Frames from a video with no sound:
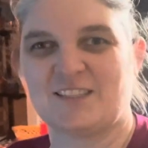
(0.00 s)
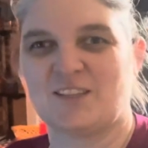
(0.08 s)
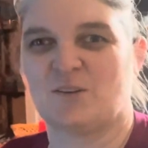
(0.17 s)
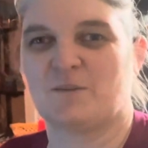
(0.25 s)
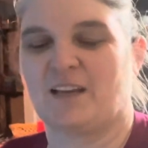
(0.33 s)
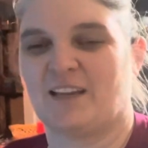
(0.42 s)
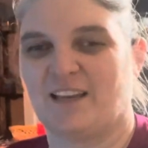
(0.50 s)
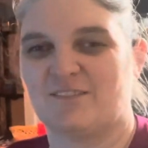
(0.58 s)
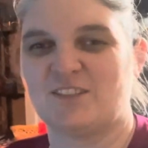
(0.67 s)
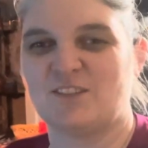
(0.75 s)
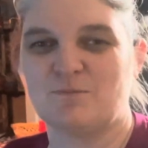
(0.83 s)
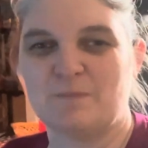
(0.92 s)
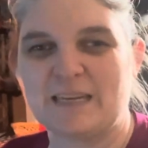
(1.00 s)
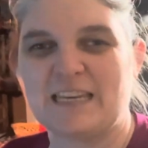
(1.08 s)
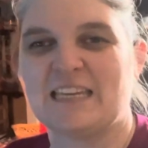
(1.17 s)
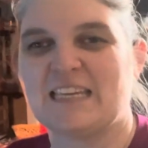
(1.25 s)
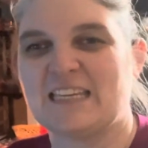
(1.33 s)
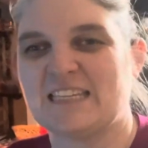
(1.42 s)
So when I have Zoom
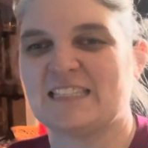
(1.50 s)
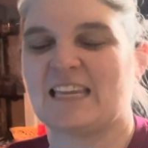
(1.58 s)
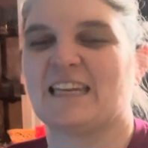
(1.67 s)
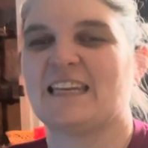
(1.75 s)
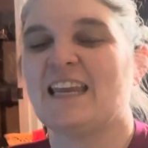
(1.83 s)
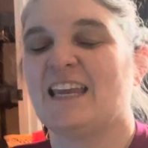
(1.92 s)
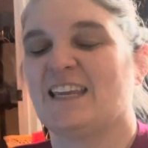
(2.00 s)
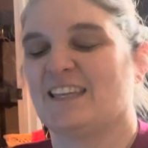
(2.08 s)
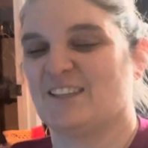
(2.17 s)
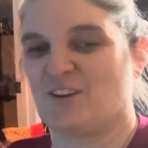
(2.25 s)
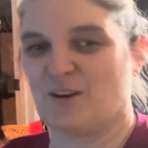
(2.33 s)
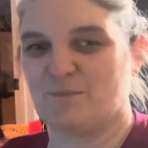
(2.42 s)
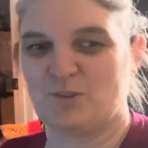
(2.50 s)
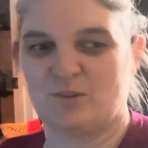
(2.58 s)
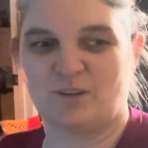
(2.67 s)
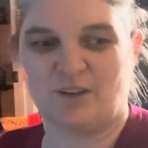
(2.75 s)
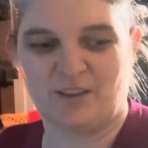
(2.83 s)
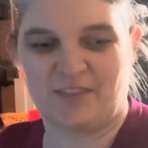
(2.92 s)
meetings and, you know, I'm
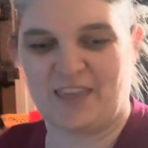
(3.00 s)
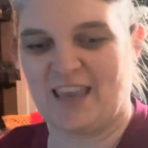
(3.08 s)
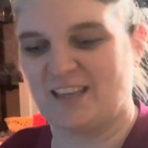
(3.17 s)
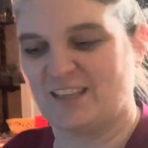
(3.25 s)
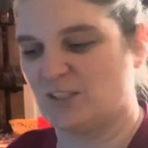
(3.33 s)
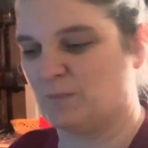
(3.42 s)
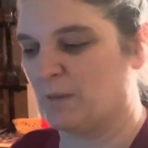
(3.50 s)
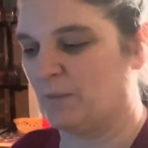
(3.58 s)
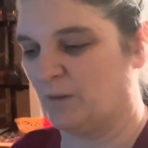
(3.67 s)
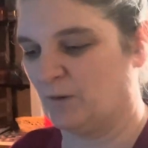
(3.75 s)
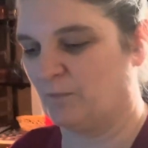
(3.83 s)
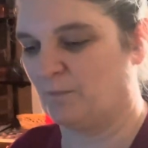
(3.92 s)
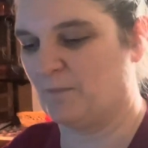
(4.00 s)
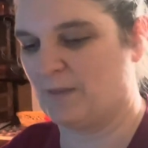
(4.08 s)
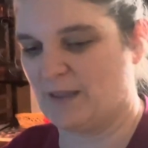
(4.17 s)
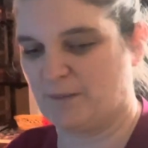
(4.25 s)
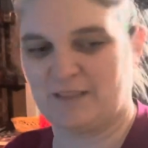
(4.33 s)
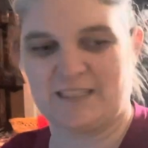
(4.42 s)
doing all the things, people will
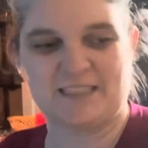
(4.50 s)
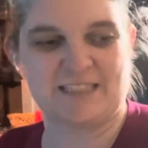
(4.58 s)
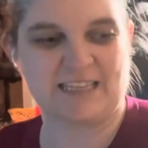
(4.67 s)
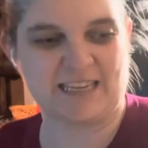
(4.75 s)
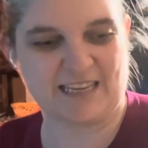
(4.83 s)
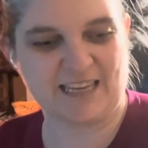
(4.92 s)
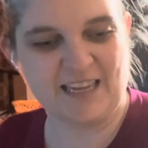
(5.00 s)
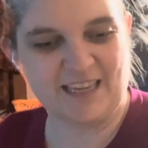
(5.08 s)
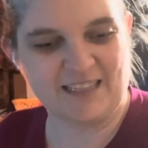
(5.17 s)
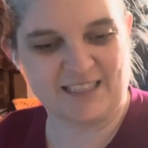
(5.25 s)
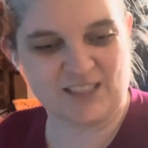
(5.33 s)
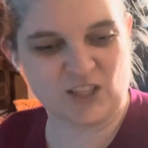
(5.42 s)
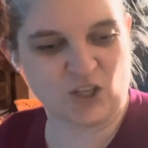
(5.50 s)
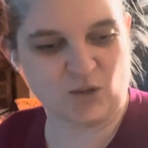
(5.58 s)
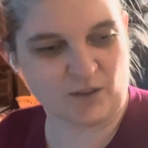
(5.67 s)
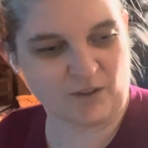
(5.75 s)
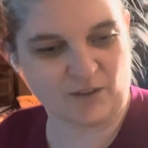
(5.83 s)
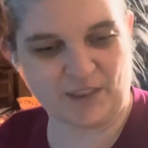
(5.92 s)
be able to see this
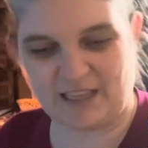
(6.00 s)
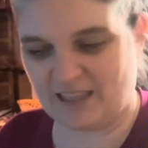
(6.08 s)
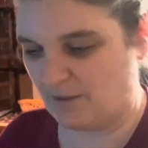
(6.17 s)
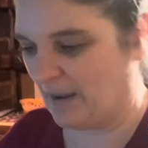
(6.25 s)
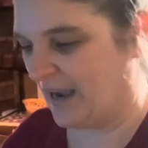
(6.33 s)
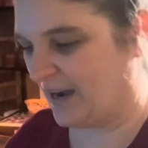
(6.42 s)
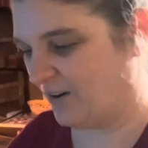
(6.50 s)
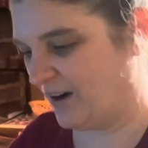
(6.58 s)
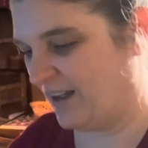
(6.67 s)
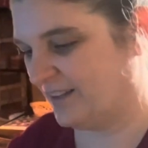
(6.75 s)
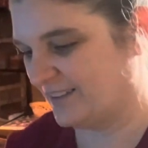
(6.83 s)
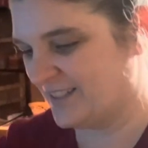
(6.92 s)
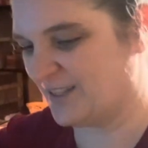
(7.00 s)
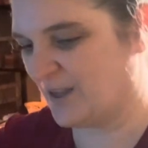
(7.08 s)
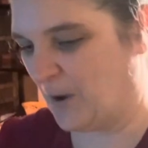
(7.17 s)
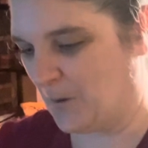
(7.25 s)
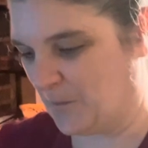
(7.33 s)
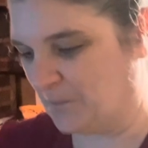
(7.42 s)
cute little thing in the background.
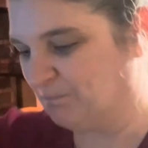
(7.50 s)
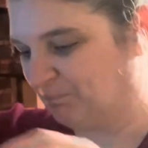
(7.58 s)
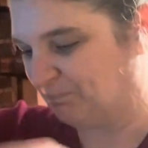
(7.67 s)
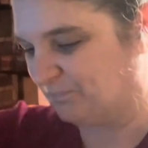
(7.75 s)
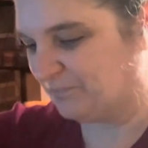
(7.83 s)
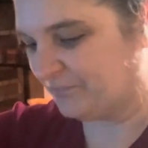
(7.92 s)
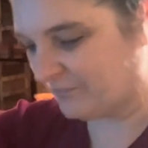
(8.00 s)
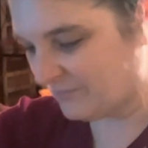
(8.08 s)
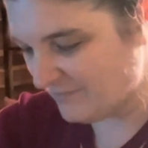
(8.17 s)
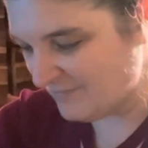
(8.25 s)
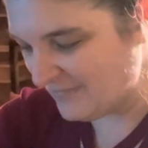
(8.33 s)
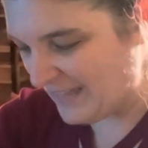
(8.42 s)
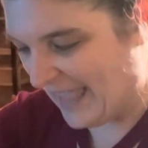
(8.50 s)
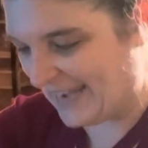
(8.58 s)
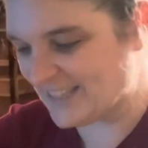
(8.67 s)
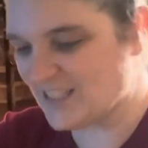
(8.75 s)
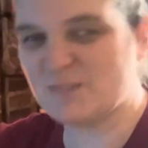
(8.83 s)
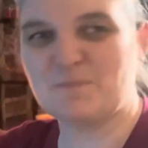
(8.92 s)
So, and
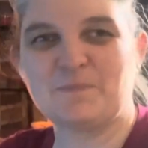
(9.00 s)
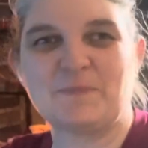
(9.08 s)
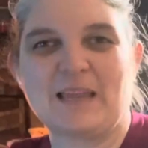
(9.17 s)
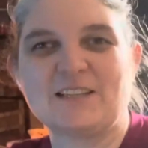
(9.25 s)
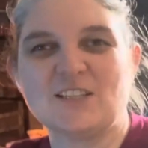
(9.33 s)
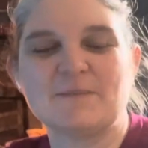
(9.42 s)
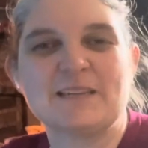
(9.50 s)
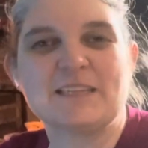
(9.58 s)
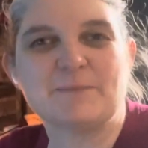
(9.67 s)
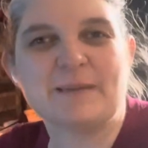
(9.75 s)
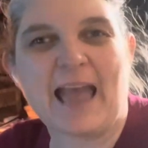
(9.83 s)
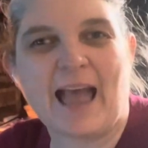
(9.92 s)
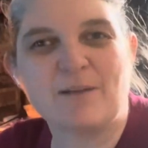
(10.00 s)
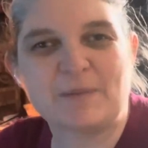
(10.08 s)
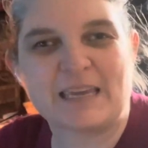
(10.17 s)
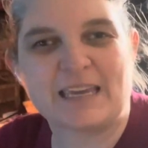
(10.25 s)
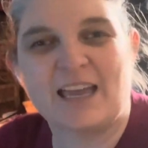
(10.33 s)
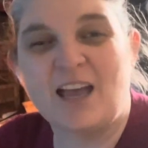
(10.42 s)
it just, it just makes me
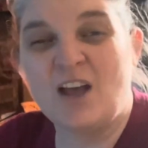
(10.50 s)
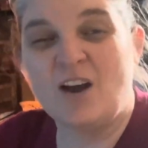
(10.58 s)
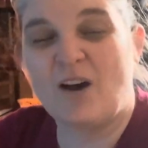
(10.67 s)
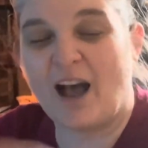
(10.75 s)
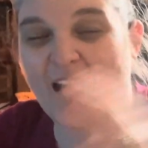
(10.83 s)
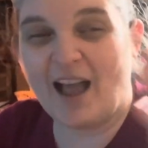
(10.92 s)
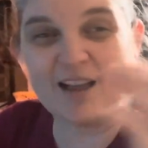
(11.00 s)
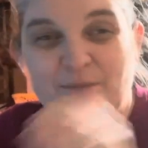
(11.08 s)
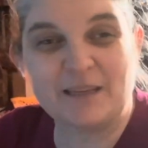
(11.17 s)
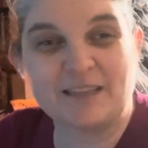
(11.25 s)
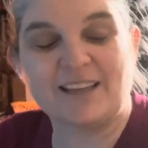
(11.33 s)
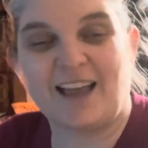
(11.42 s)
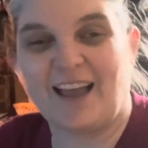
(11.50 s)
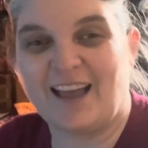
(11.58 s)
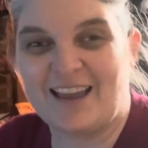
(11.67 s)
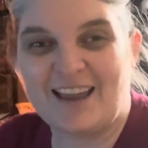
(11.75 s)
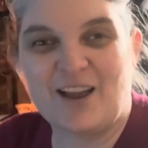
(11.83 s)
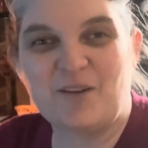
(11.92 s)
happy. I mean,
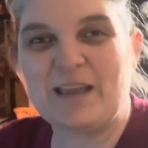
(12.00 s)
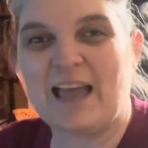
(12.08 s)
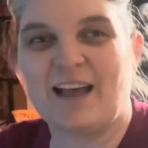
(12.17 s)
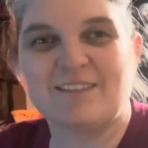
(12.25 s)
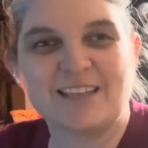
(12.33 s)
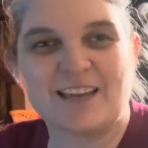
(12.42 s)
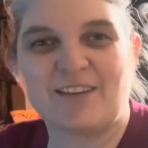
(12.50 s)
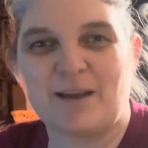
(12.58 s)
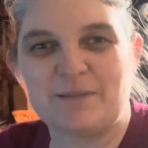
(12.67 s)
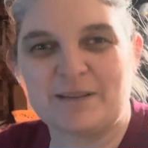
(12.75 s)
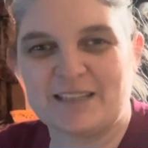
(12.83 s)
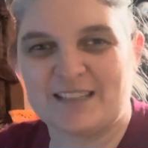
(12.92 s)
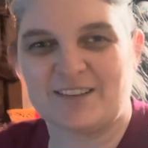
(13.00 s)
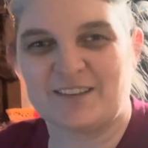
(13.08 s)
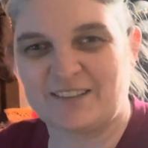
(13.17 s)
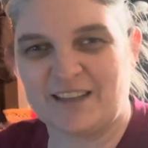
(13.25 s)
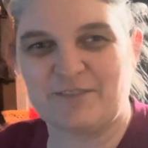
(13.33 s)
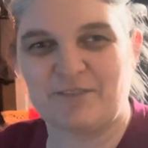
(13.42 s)
we have to have happiness in
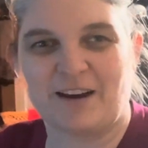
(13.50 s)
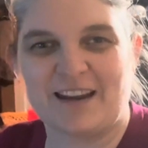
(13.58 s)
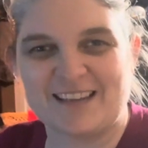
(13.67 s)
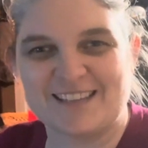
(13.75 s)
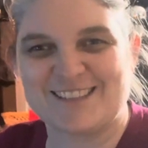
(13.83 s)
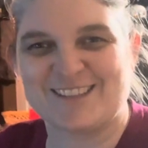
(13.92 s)
our life, right?